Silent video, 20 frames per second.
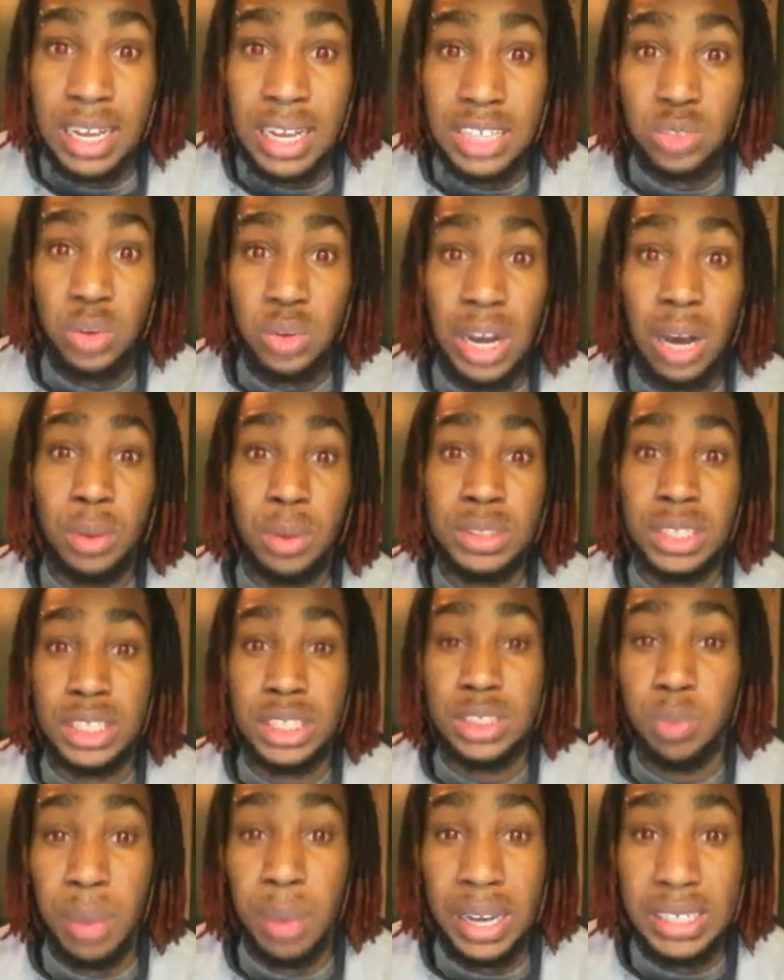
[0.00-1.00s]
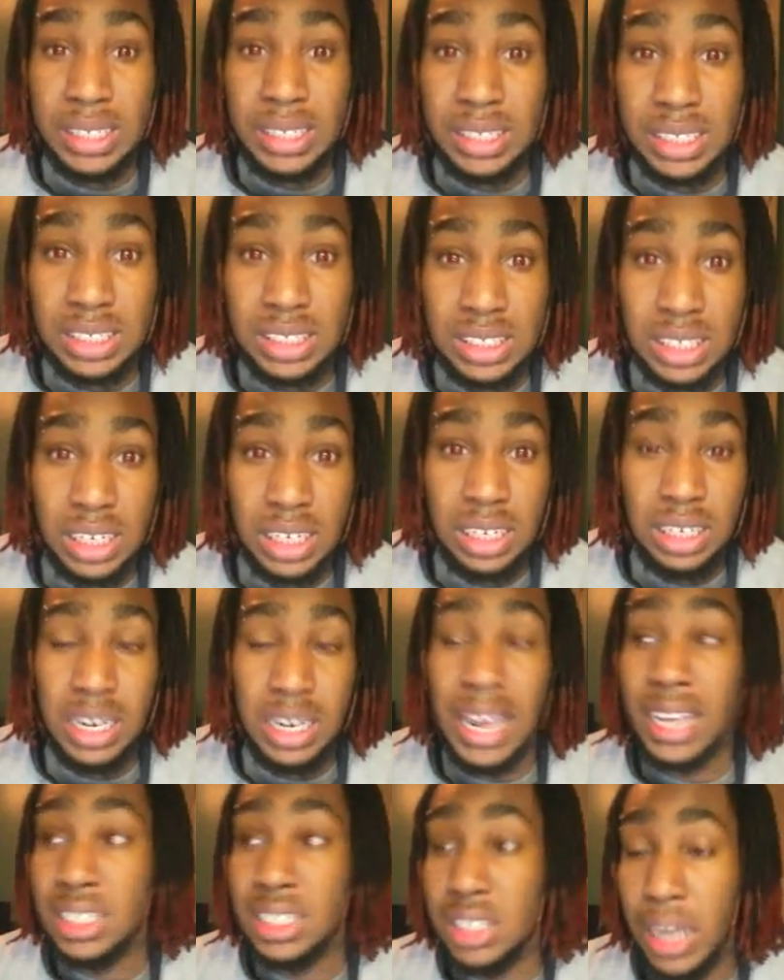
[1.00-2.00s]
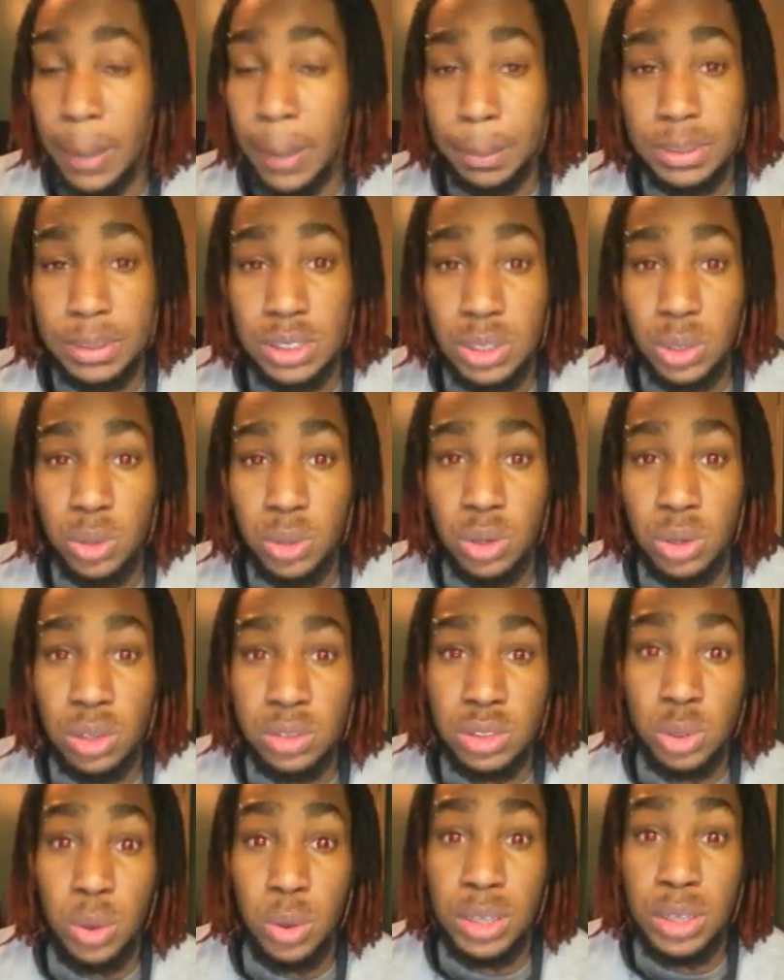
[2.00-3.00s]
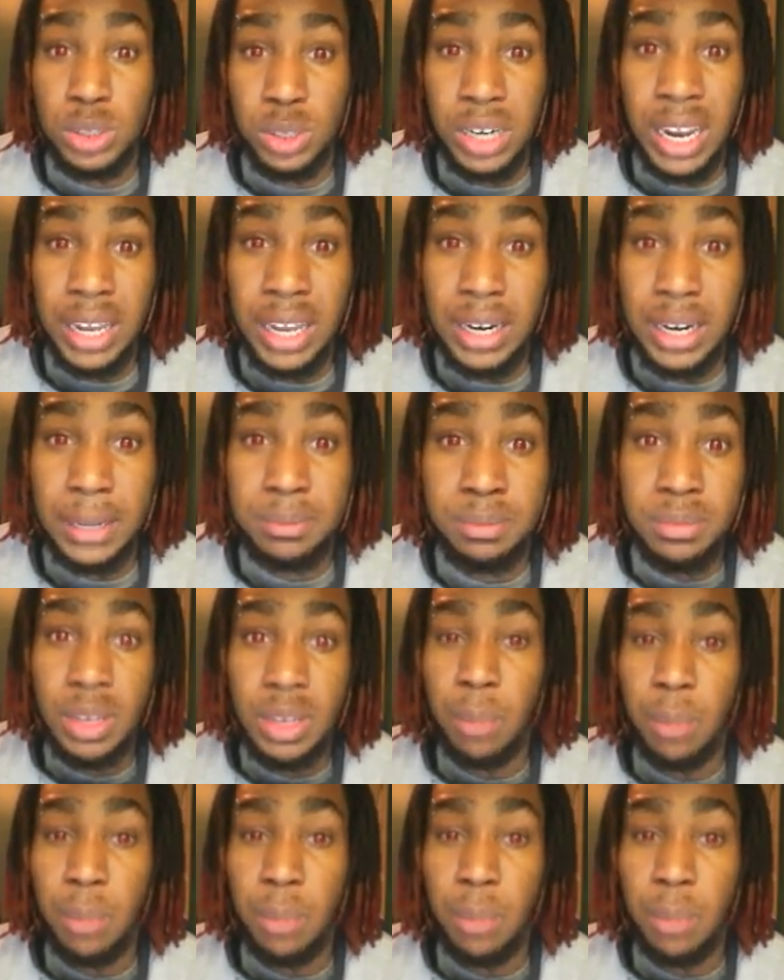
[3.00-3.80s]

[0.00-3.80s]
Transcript: That's what I was expecting to see next episode on 280.